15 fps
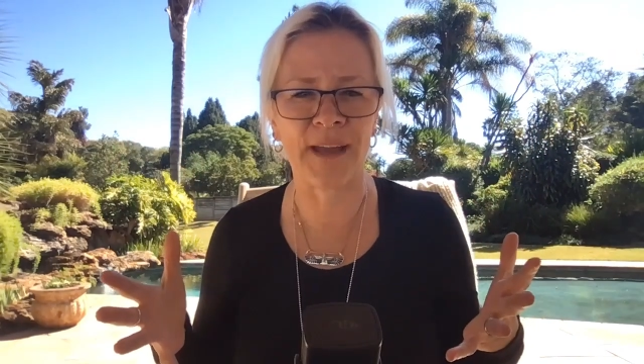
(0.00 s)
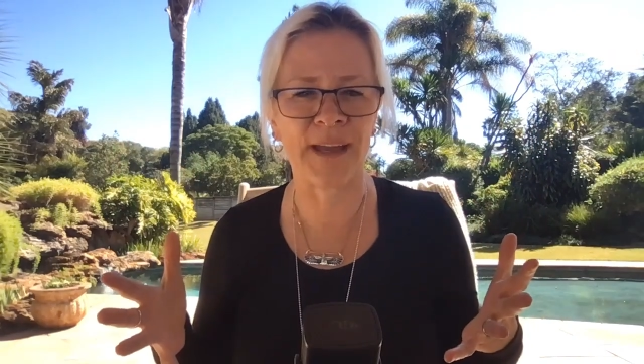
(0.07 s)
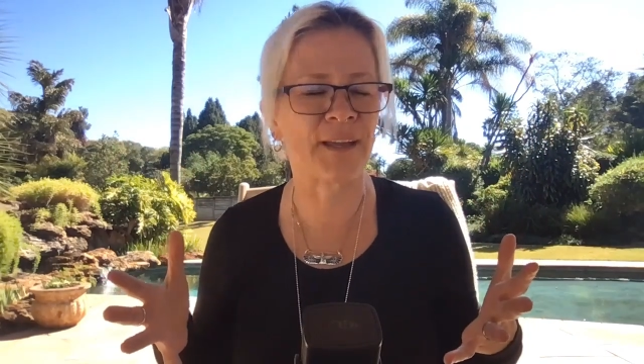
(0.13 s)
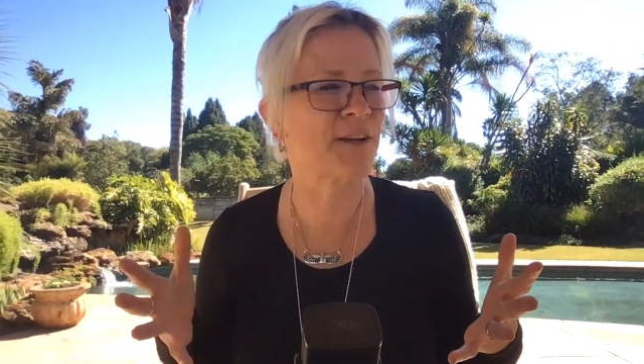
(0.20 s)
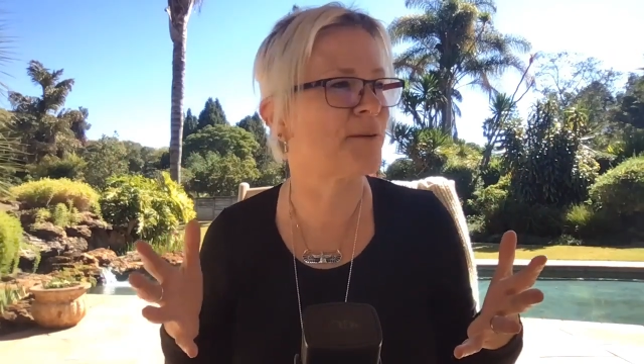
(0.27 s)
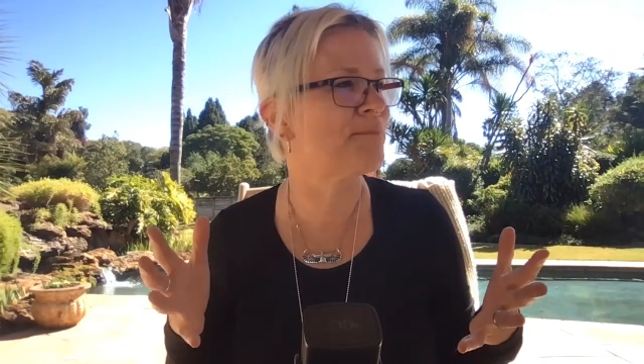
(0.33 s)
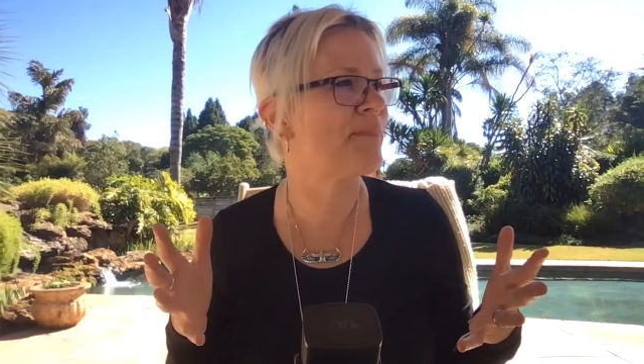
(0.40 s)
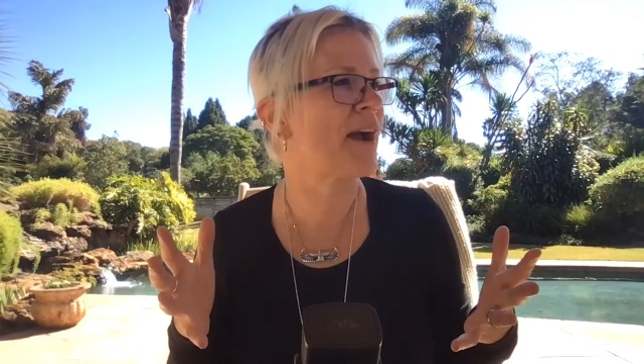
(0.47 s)
in
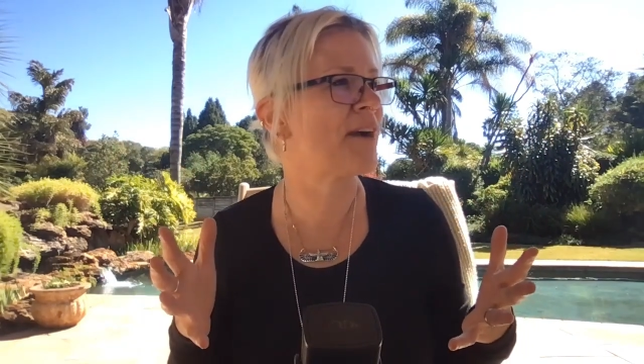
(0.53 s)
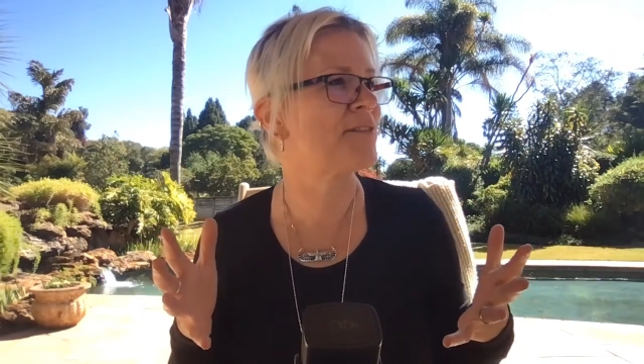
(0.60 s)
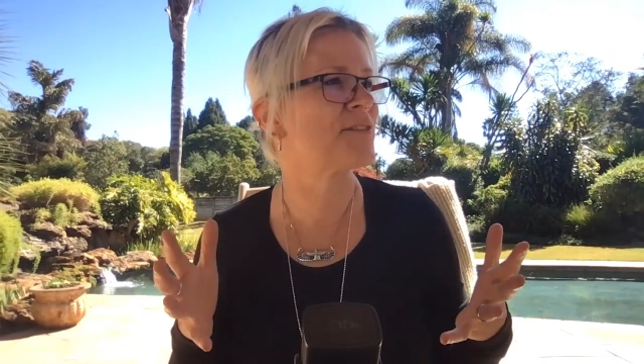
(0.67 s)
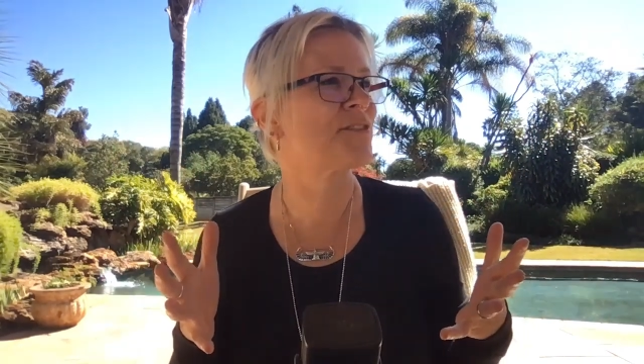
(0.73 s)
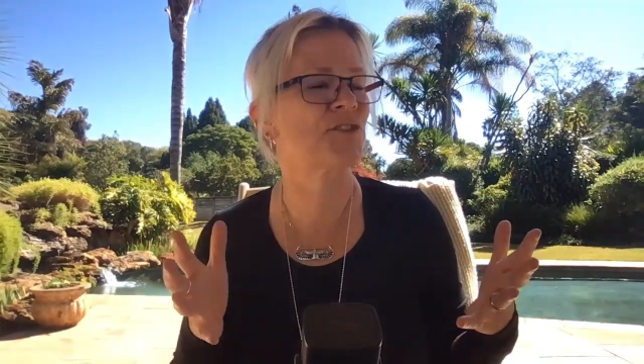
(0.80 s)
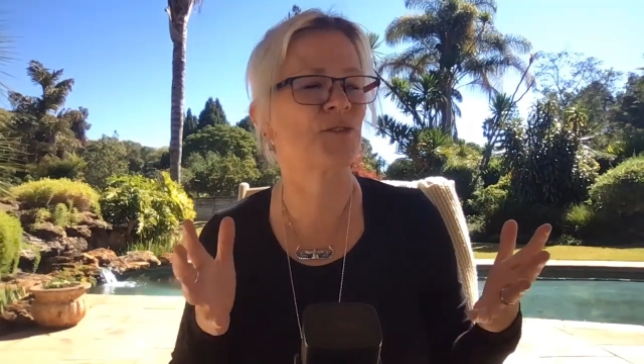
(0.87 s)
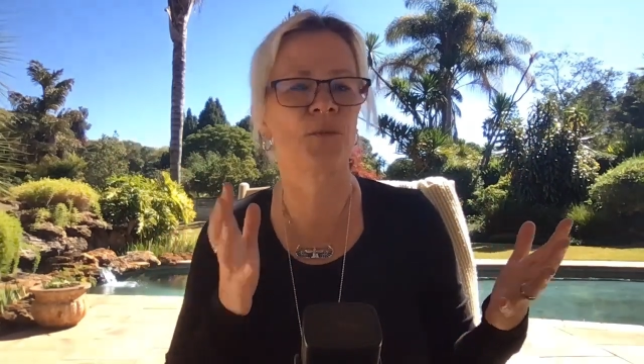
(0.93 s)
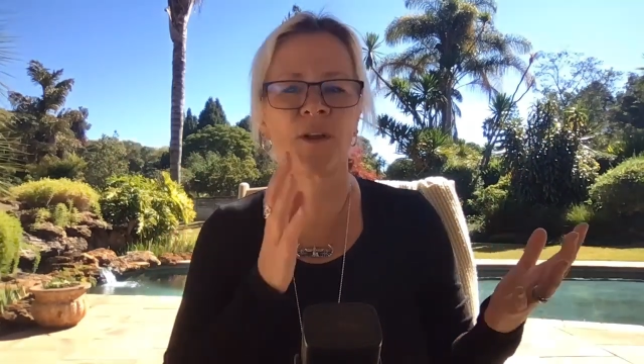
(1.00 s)

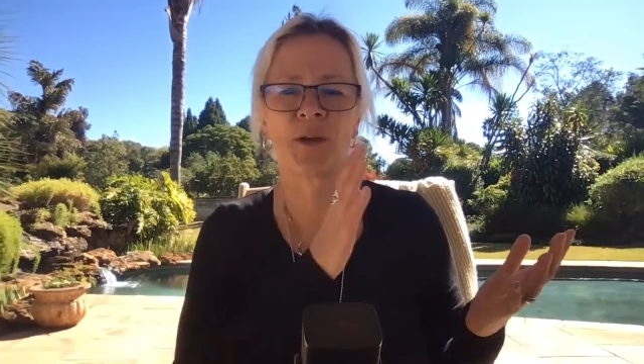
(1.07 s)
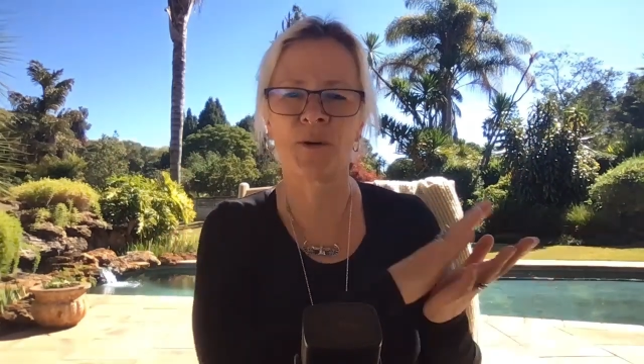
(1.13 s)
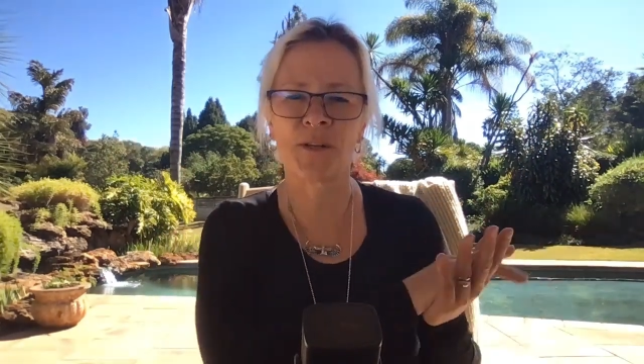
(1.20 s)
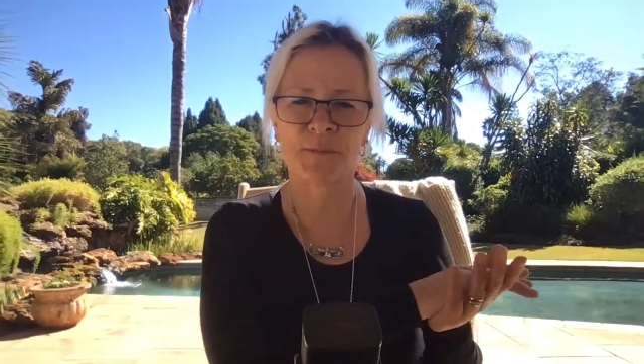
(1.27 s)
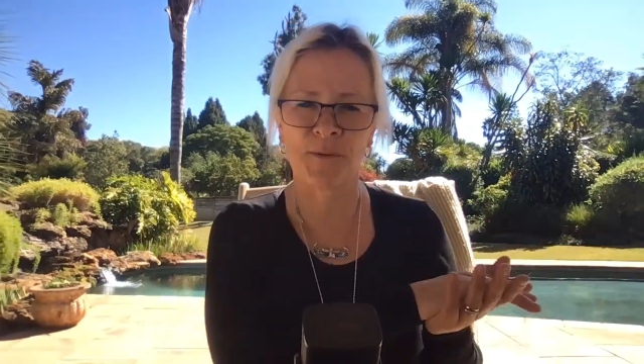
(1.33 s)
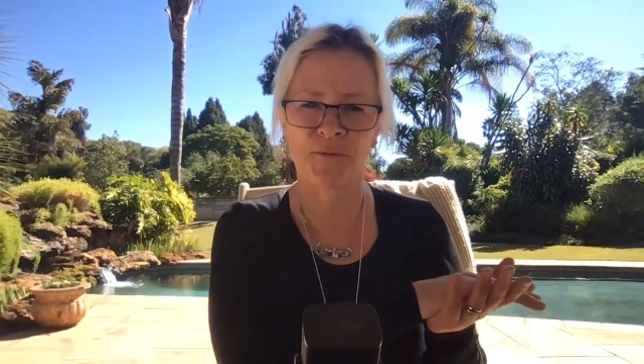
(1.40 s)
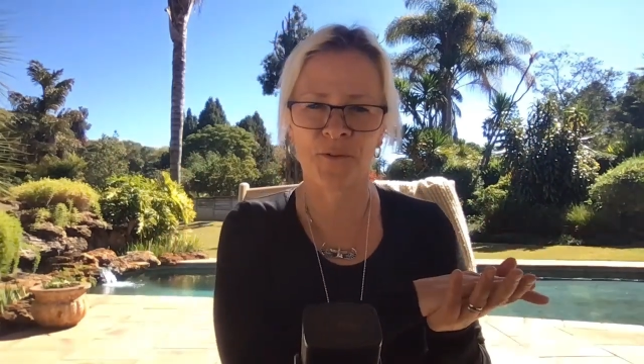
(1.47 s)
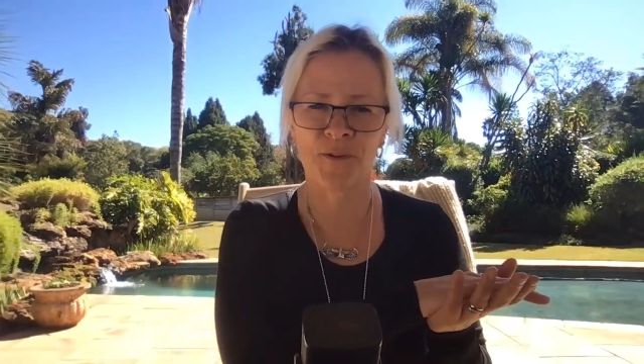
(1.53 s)
comparison to what I
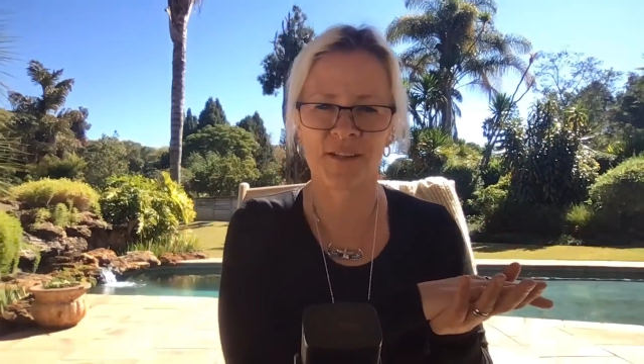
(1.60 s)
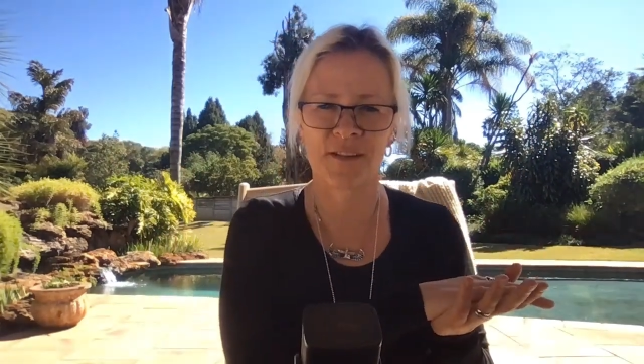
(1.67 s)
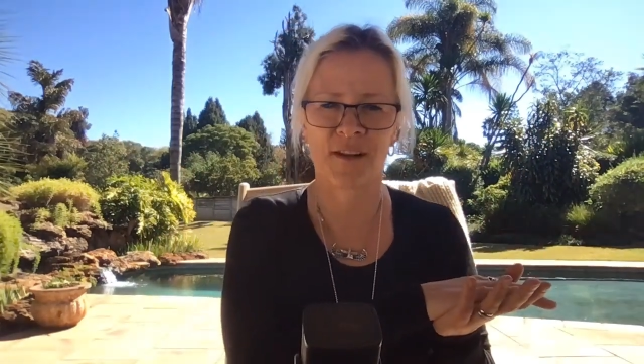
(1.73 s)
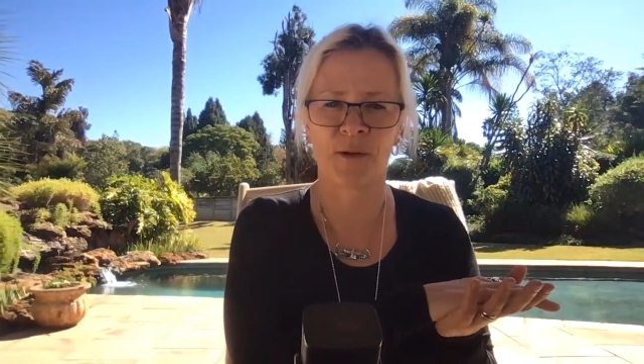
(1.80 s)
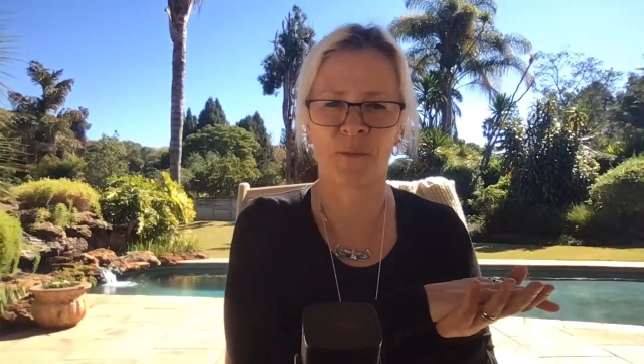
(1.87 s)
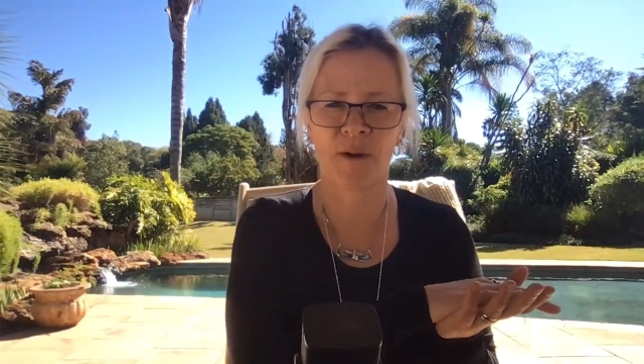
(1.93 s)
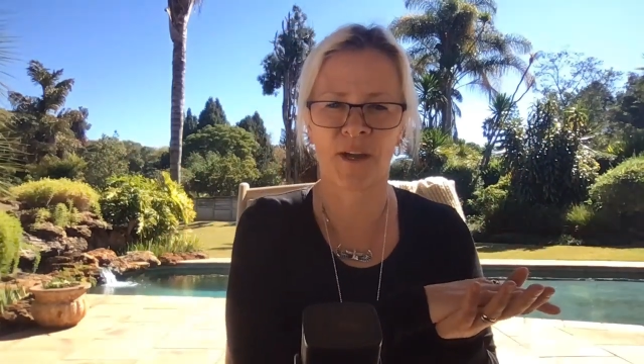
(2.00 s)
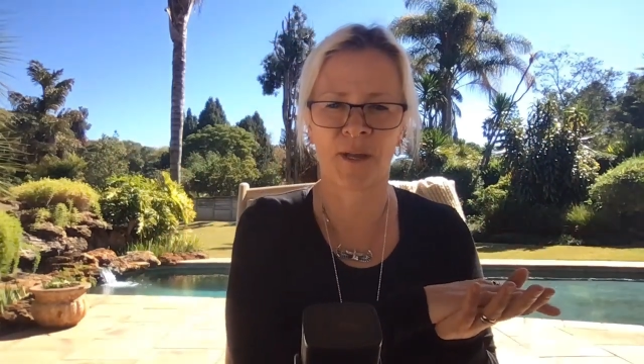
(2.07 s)
was before I
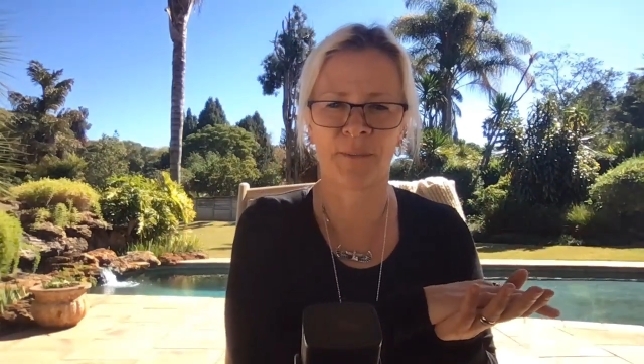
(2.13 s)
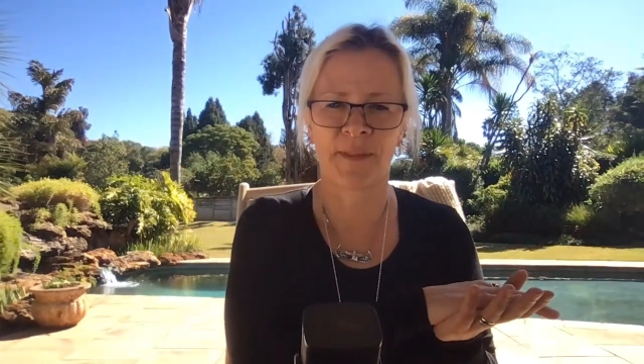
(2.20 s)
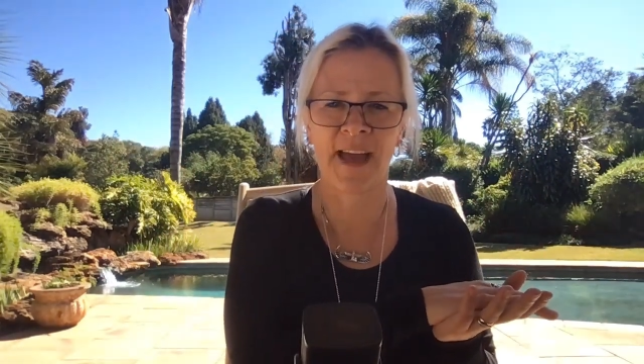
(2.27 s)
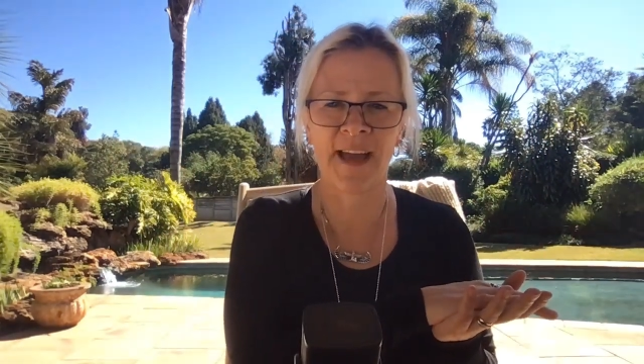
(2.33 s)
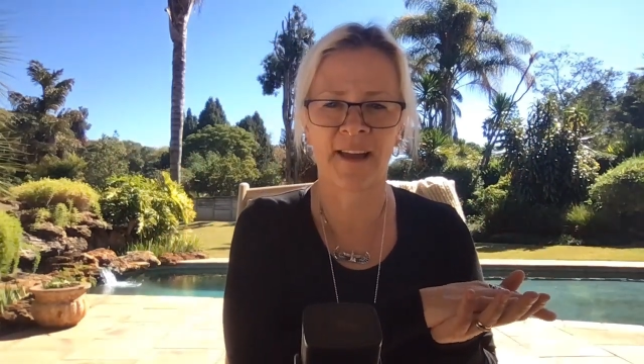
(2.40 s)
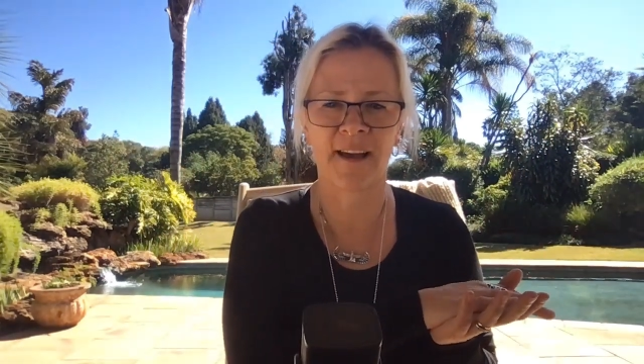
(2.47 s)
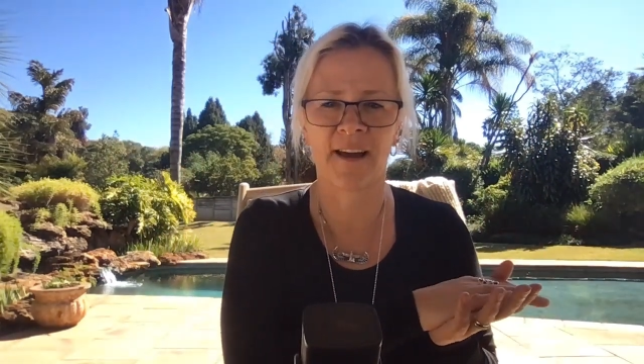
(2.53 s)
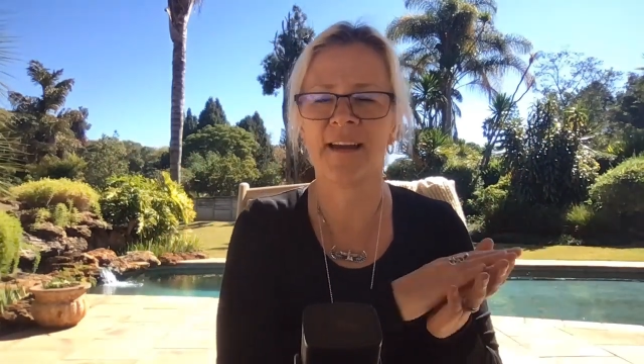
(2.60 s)
started working with
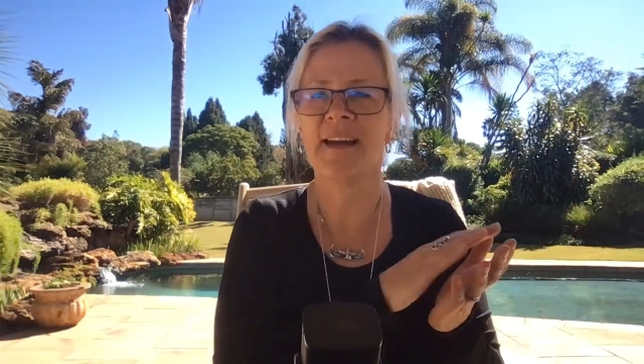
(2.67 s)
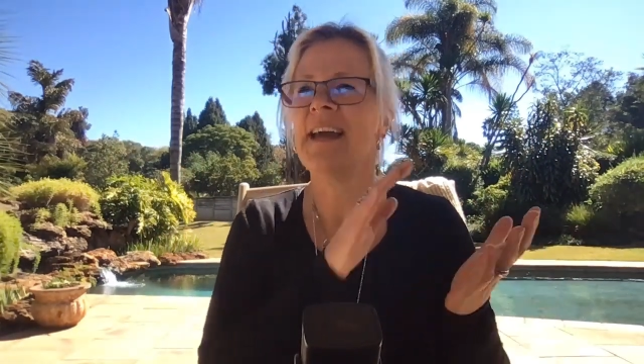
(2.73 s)
Heka,